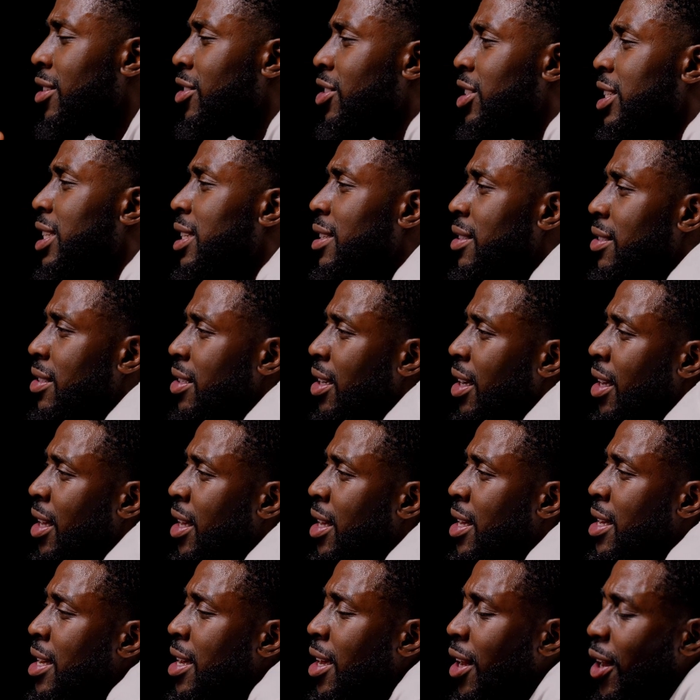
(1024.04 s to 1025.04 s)
and cheese,
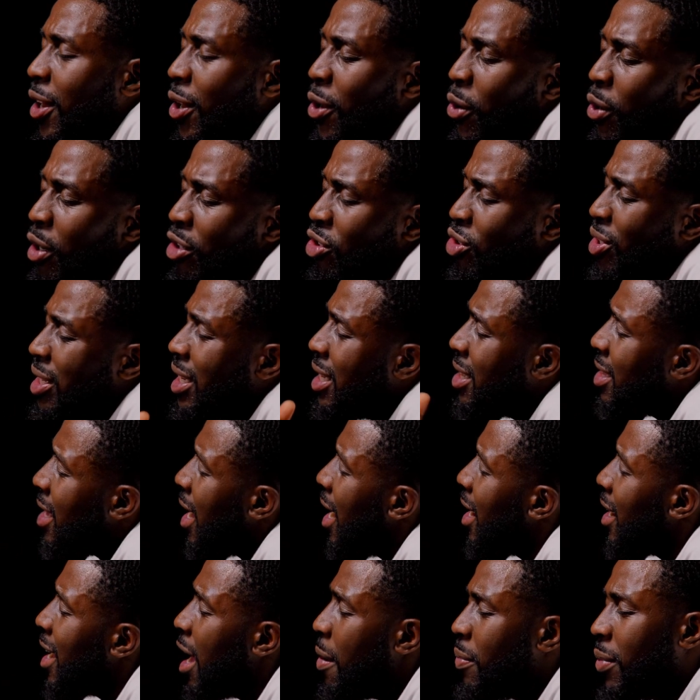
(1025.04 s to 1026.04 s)
as long as you eat
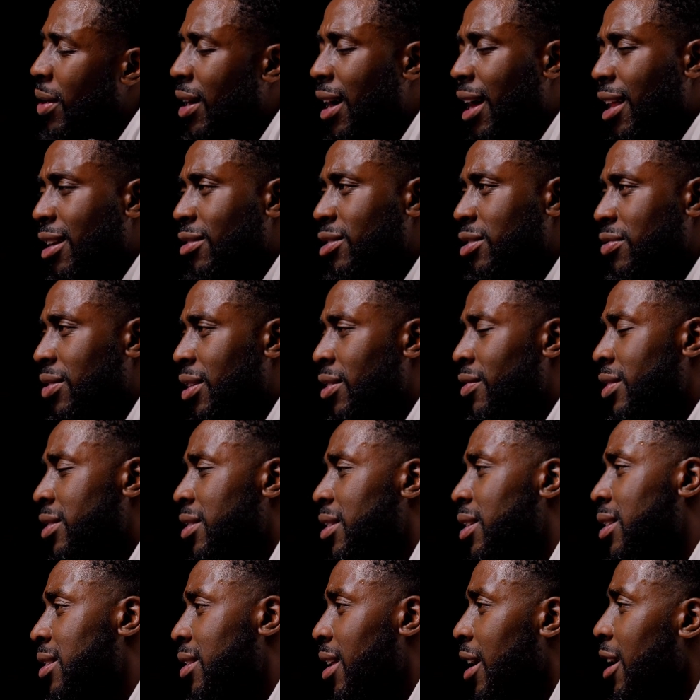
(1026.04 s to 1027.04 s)
that and cap the calories for the rest
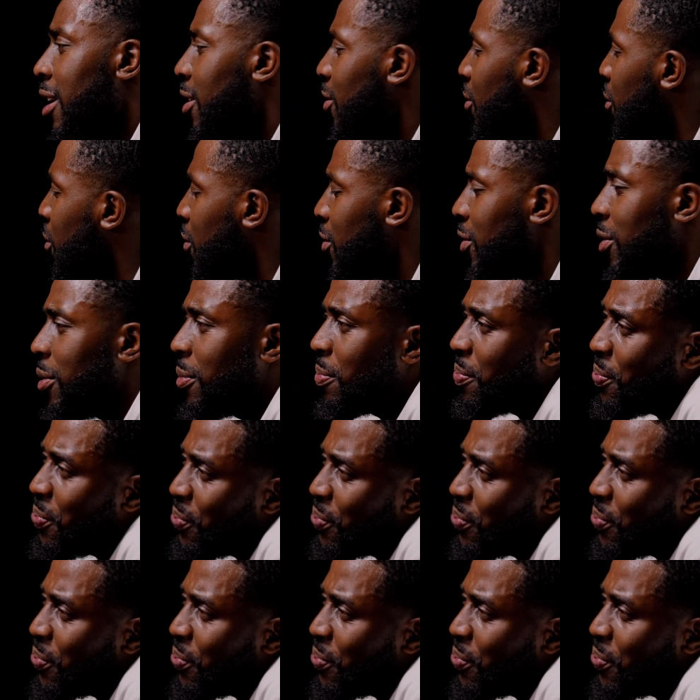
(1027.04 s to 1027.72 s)
of the day, you're good.